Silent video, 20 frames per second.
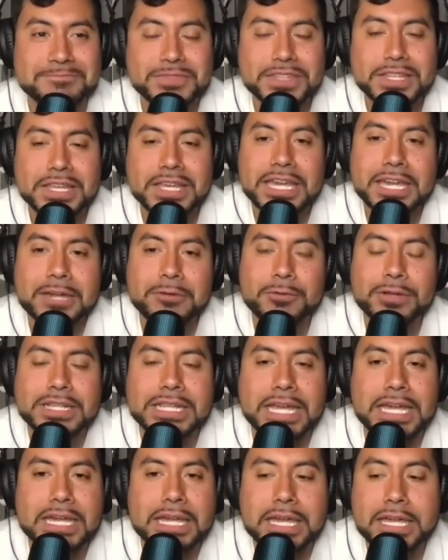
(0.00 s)
And we're
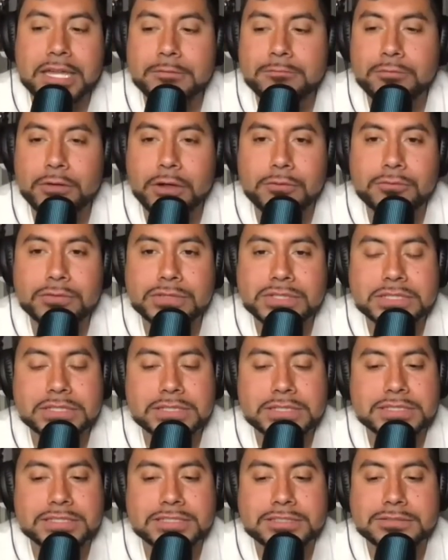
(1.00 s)
like, hey, bro, we should
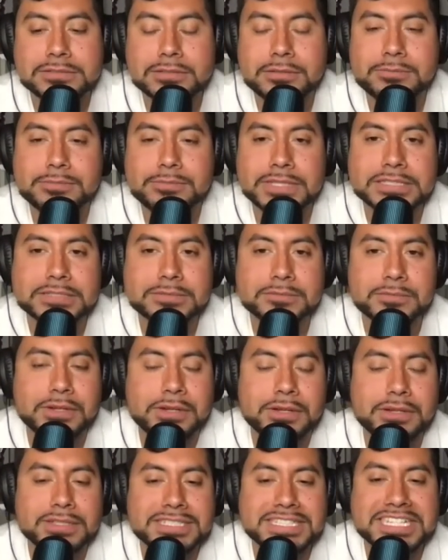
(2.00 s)
just, play some
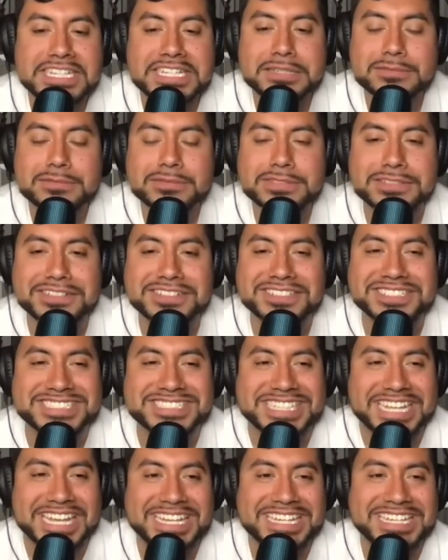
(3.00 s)
card games, you know what I'm
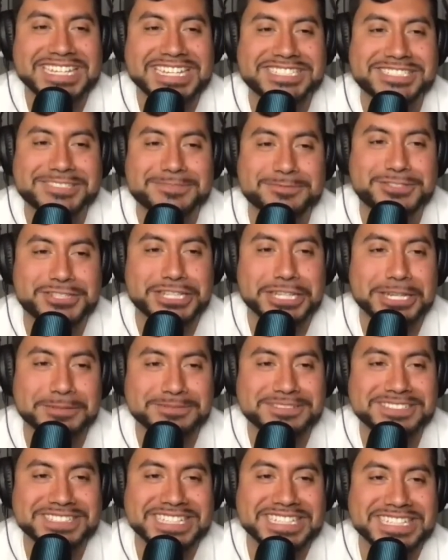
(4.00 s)
saying? Eat
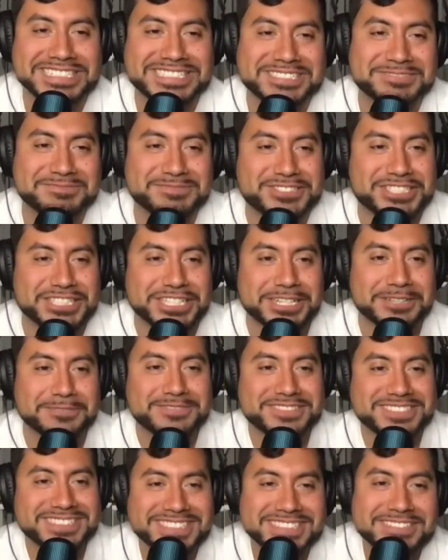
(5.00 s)
some
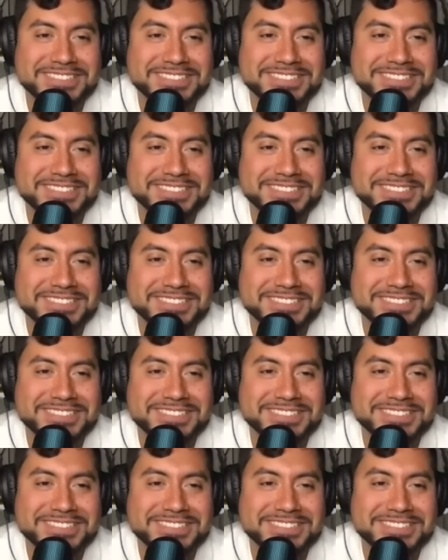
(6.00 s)
chips.